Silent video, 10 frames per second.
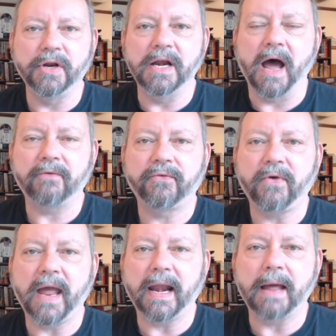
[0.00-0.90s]
good
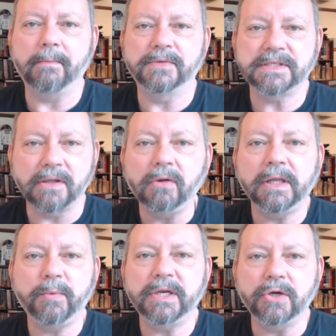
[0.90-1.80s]
enough. And I'm
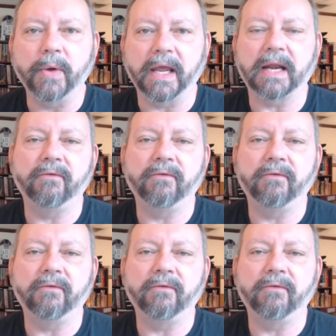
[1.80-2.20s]
slowly redoing it.